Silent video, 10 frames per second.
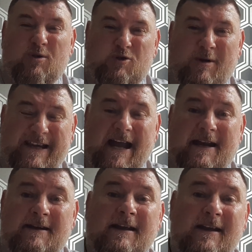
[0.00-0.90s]
So
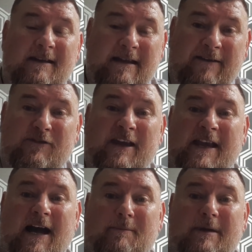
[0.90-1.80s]
again, if you
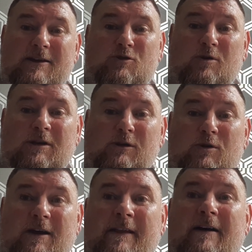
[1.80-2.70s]
can, make sure you
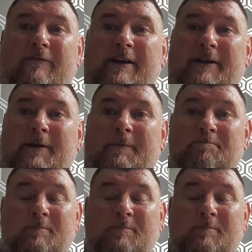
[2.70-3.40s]
look at that video.